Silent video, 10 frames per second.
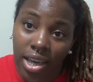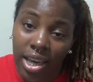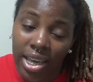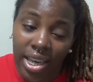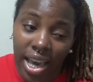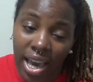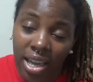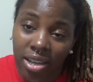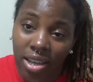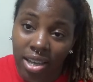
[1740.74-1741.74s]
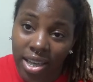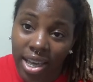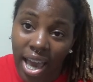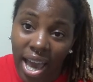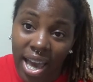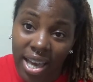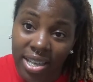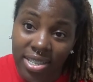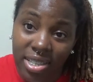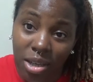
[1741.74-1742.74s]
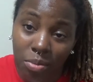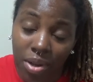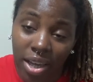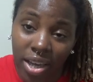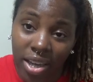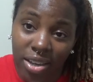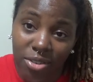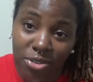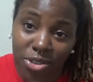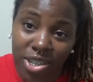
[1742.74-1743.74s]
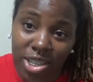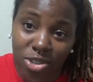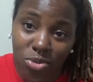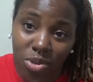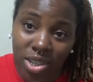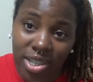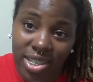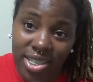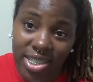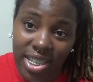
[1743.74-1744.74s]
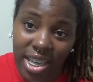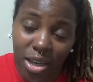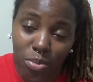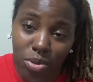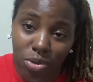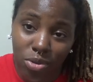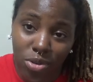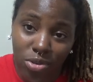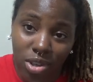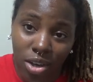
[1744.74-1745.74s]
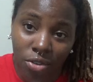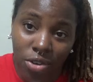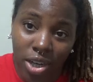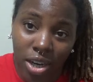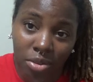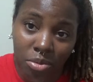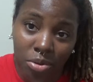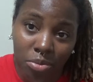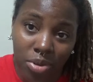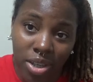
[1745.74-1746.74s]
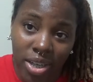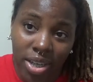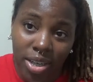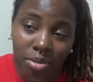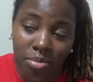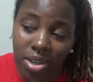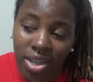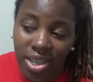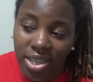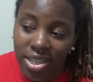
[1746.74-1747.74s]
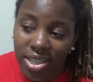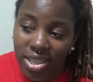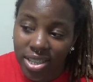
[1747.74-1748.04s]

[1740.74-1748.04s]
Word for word: and he had a he has a plan for each one to help you to overcome them but